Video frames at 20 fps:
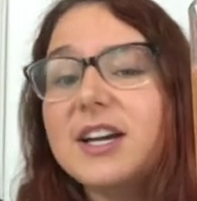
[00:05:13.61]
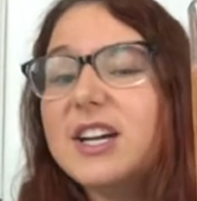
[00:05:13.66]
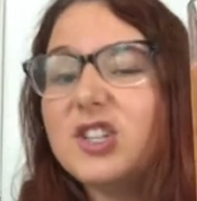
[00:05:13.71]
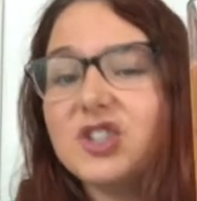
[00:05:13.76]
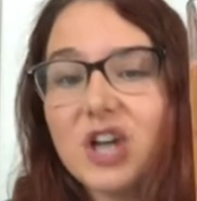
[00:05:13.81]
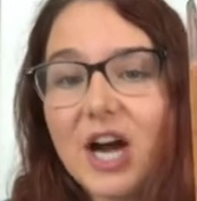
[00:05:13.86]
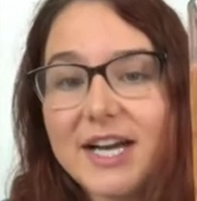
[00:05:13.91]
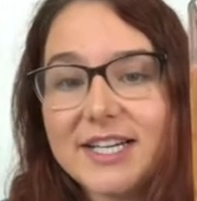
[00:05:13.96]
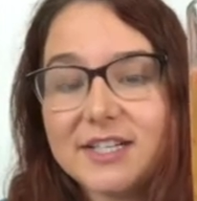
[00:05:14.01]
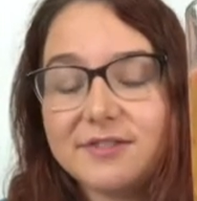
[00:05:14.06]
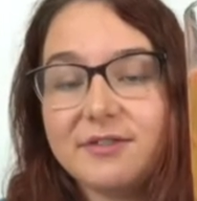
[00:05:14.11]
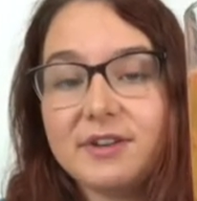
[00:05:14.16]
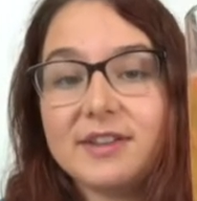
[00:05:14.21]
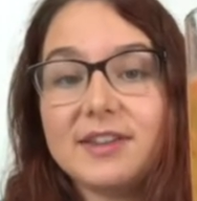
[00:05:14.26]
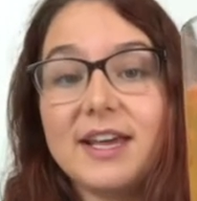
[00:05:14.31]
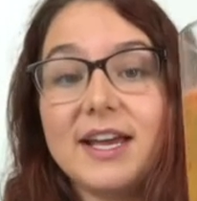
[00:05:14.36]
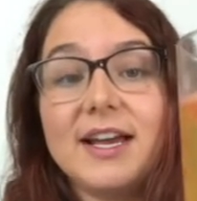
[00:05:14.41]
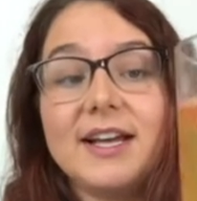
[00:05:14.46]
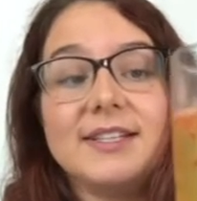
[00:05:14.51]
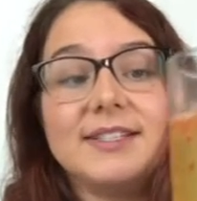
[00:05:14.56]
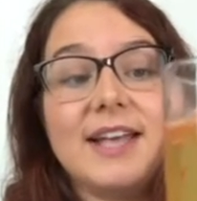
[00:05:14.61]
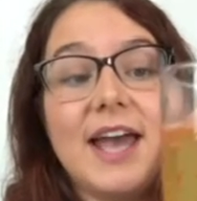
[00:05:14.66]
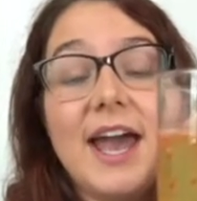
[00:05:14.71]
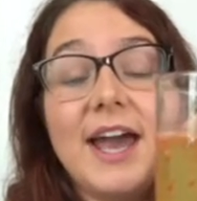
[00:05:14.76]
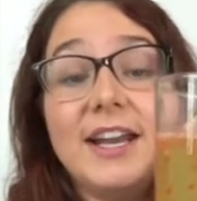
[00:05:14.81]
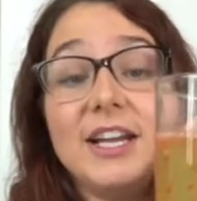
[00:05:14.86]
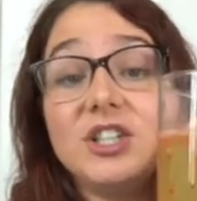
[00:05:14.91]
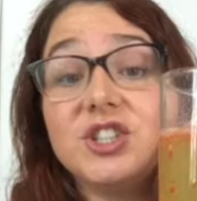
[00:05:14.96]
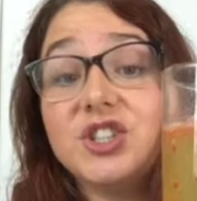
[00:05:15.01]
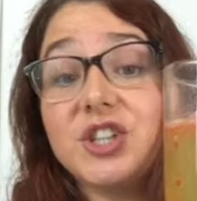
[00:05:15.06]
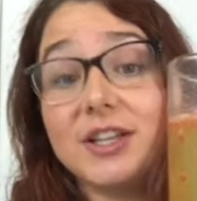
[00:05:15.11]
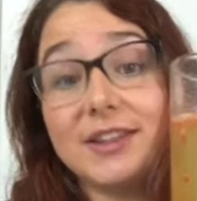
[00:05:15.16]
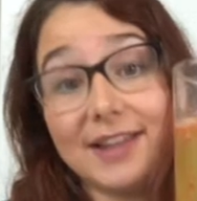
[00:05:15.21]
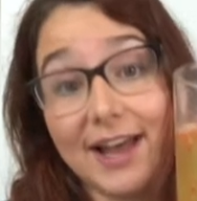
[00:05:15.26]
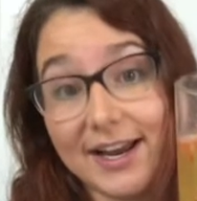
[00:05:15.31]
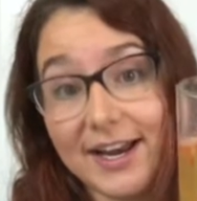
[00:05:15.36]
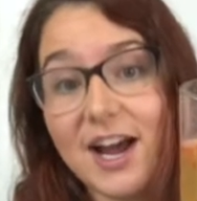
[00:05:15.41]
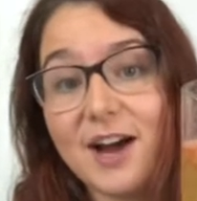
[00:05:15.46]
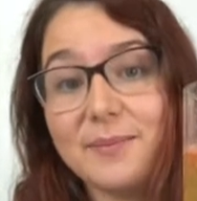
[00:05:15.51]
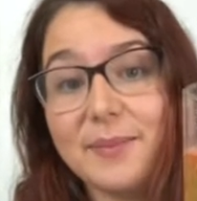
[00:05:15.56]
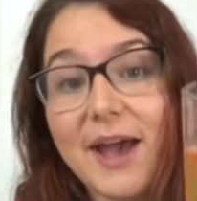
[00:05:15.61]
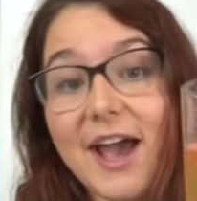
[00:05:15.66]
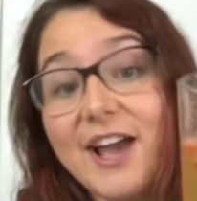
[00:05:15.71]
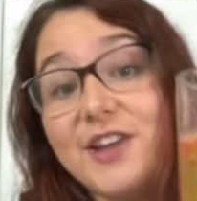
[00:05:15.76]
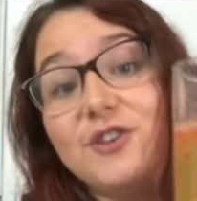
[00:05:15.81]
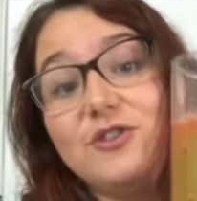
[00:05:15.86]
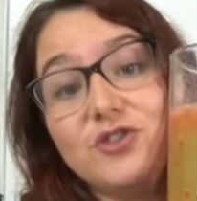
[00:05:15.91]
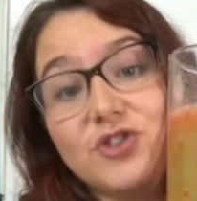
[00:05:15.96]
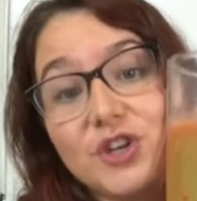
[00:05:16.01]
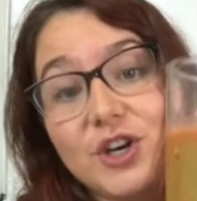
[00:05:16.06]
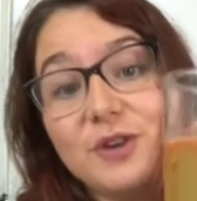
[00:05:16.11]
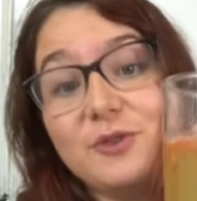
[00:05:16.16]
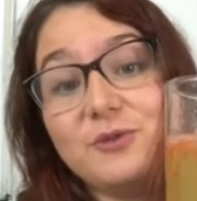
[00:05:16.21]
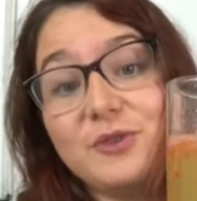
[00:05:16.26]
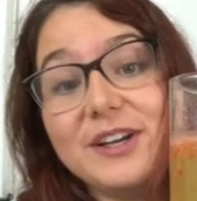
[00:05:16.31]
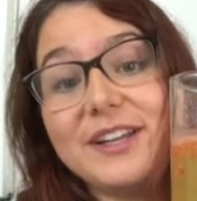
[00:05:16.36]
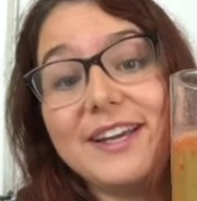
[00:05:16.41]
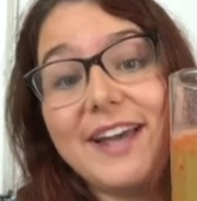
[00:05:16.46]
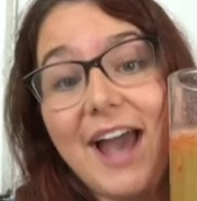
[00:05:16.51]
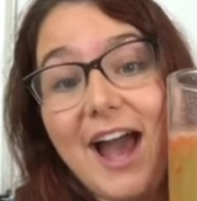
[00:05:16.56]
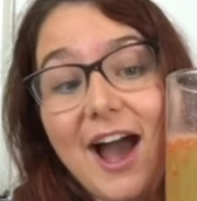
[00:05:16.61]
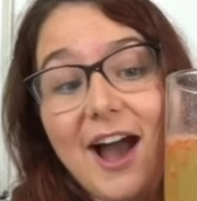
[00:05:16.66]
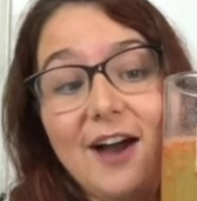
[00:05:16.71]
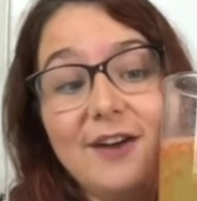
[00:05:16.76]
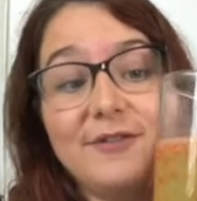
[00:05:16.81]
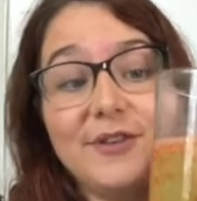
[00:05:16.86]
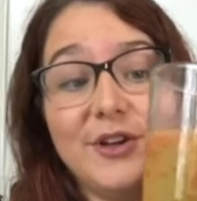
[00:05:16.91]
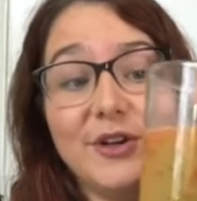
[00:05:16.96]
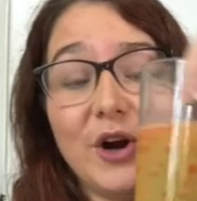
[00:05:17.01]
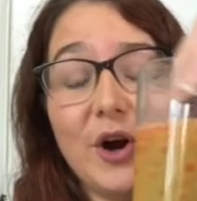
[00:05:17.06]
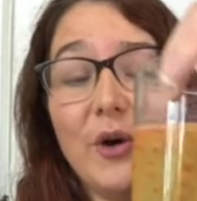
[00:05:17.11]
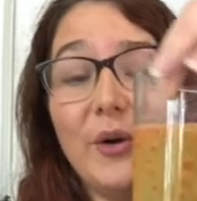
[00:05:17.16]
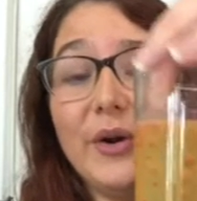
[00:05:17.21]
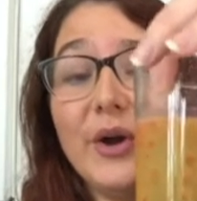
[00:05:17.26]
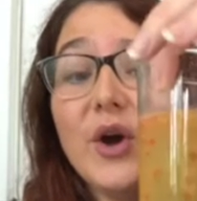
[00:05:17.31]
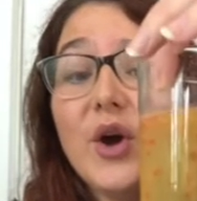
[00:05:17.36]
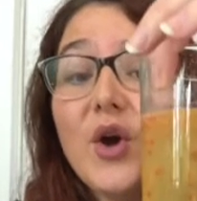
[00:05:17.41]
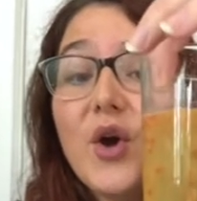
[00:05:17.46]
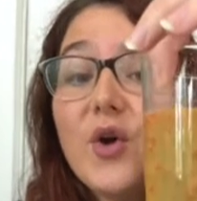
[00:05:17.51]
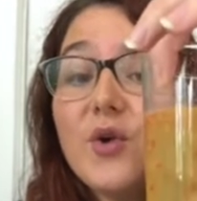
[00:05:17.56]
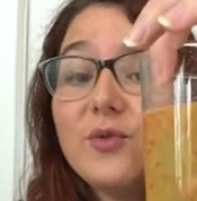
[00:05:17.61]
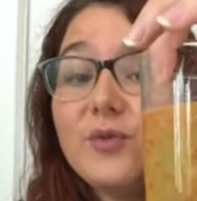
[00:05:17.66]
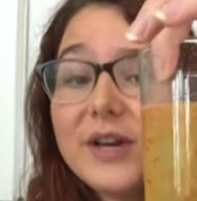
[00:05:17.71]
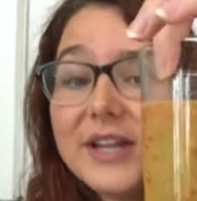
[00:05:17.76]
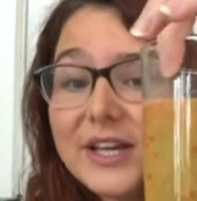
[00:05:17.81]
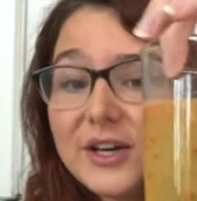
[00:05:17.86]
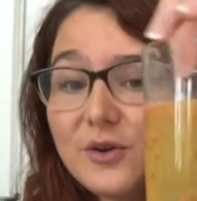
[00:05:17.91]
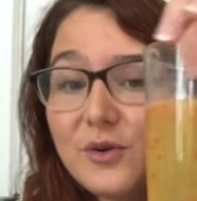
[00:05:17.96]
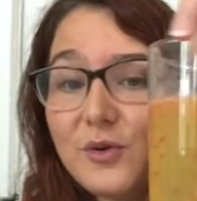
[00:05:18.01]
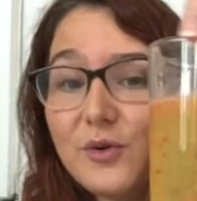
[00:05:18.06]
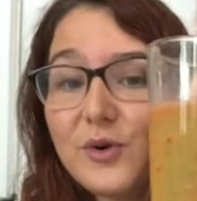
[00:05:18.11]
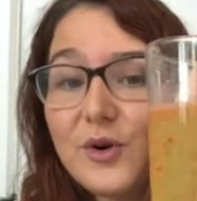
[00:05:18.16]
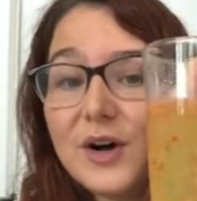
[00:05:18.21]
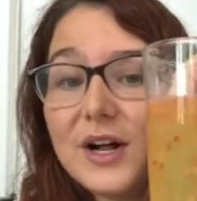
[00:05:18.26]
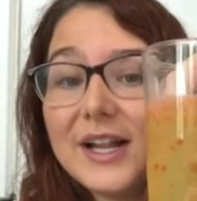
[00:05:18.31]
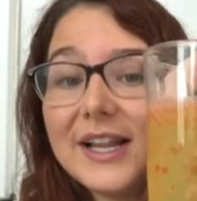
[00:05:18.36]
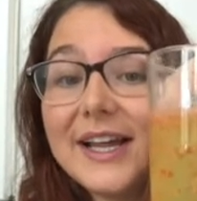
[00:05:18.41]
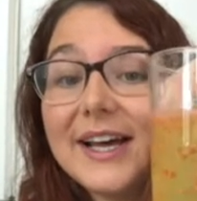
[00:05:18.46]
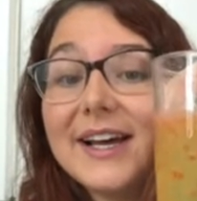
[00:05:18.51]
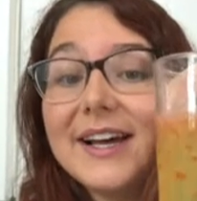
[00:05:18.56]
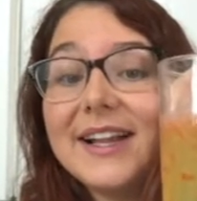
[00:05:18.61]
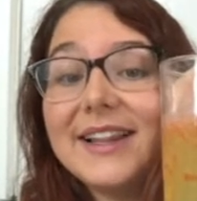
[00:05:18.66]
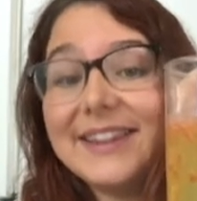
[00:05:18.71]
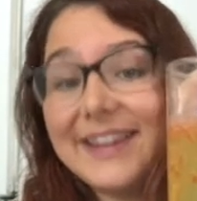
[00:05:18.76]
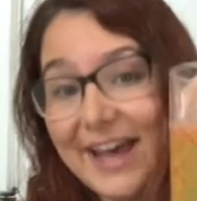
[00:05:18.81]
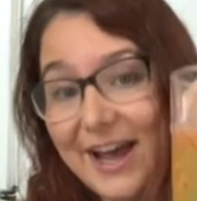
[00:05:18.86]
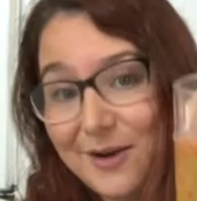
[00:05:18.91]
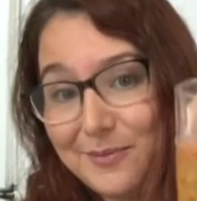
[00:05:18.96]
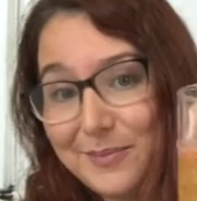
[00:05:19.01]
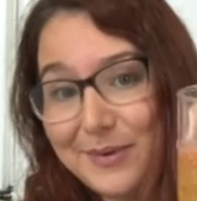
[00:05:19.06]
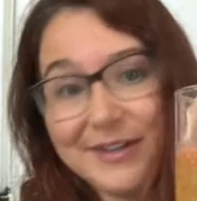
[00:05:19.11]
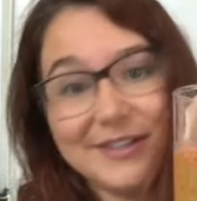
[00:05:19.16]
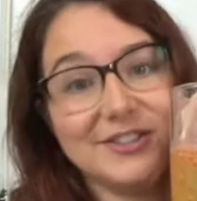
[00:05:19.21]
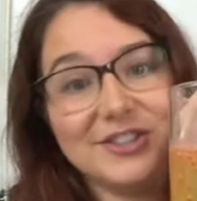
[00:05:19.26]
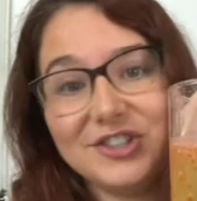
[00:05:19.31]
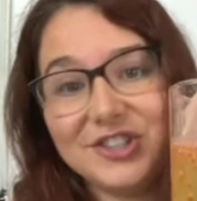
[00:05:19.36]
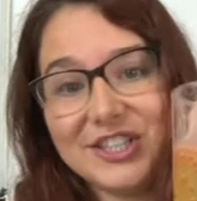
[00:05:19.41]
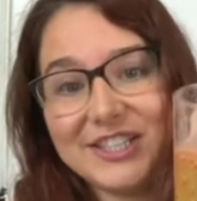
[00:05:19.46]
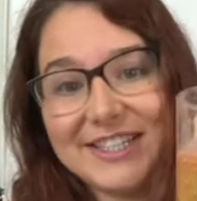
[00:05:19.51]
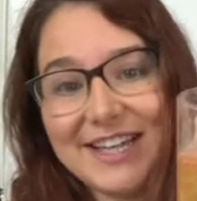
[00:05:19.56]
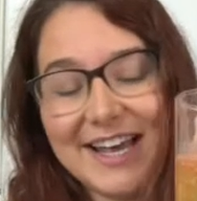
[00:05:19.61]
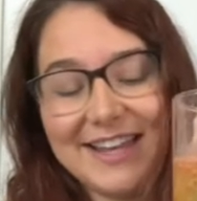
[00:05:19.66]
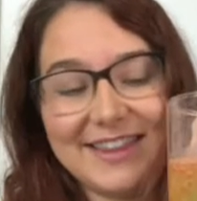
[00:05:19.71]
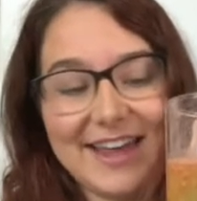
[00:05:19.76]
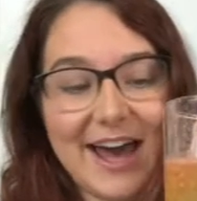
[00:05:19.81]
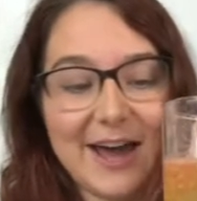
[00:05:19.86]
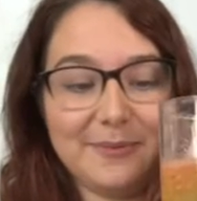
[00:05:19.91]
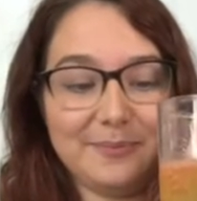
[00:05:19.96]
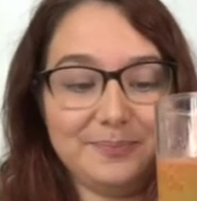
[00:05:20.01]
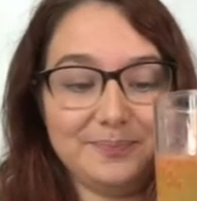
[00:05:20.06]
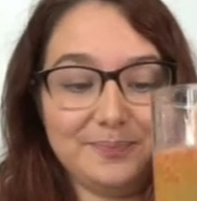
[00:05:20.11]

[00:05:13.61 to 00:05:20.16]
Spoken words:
Try different things and it should light up, and you should really have your own really cool lamp, just like that.